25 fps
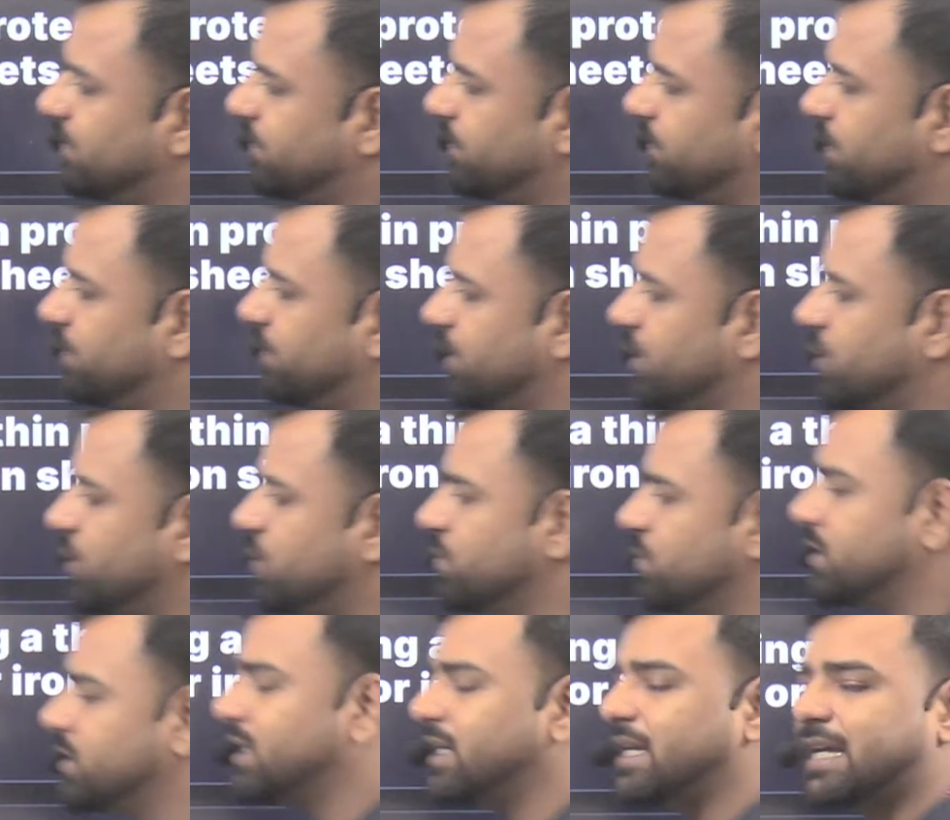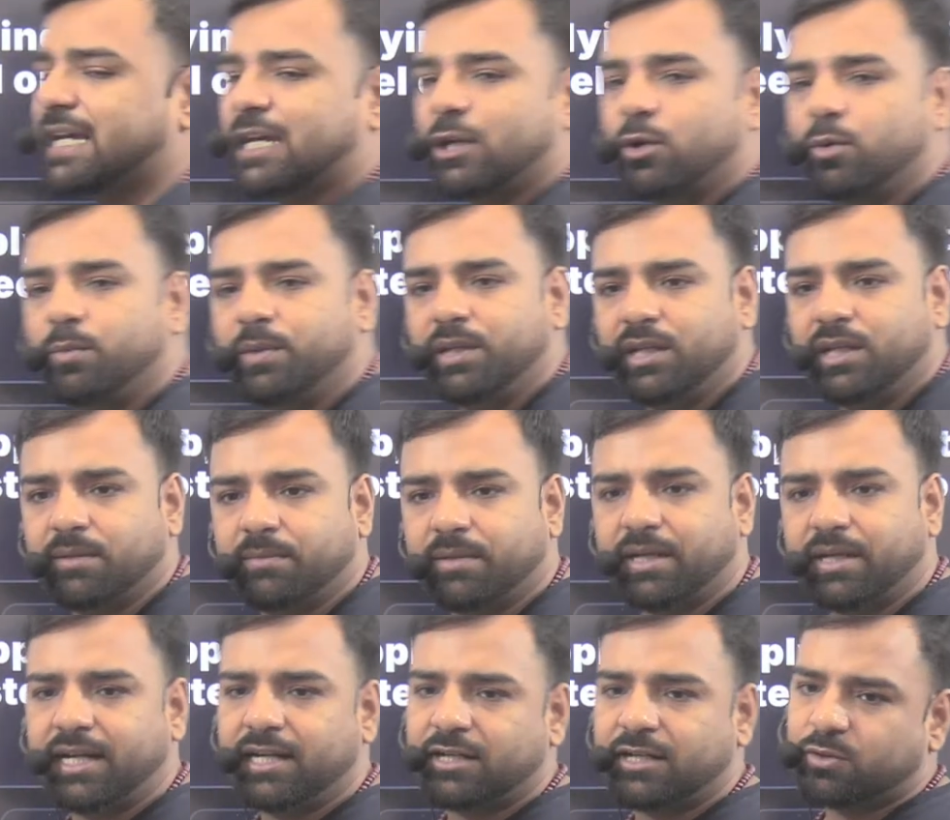we were using aluminium,
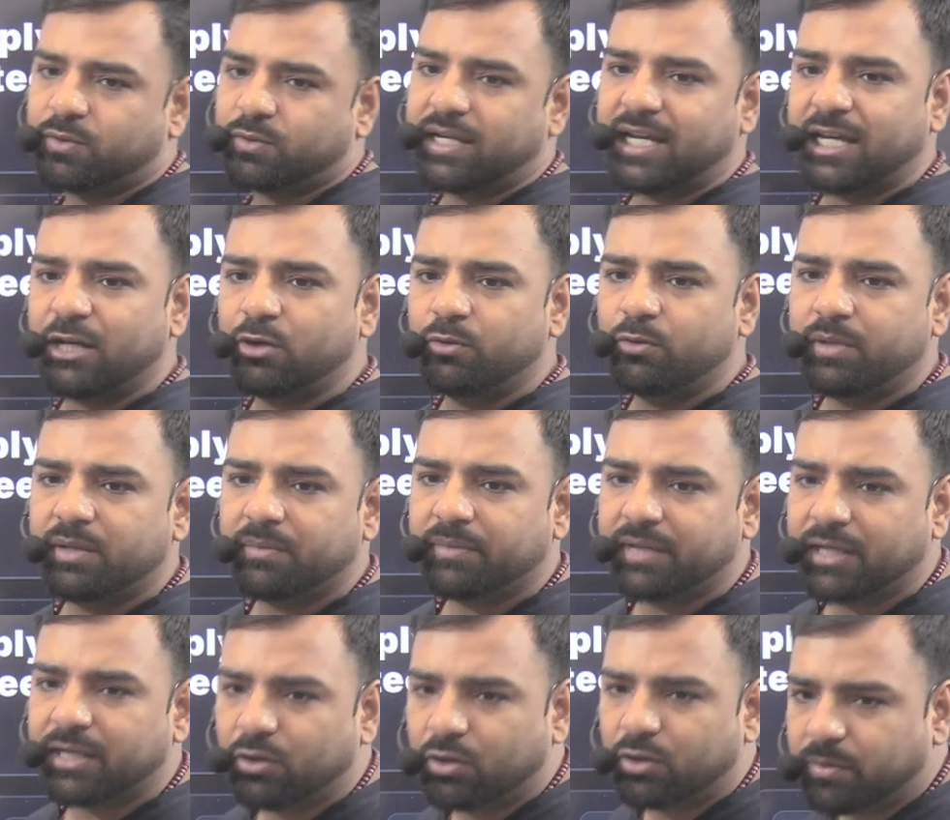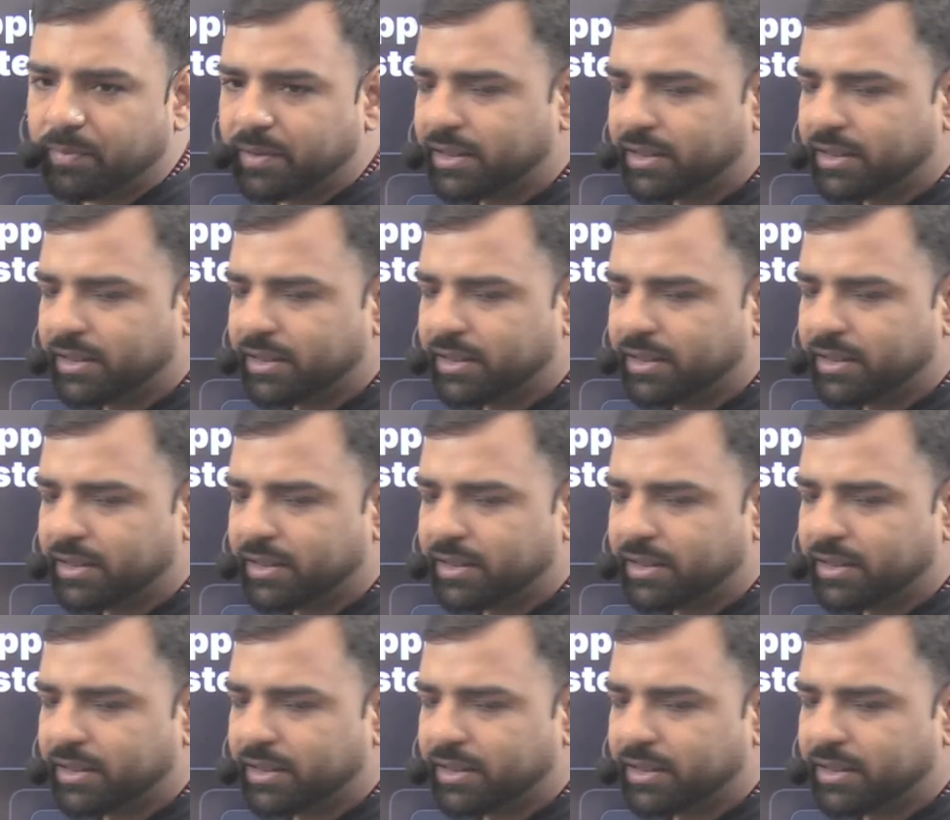right? So aluminium cannot be the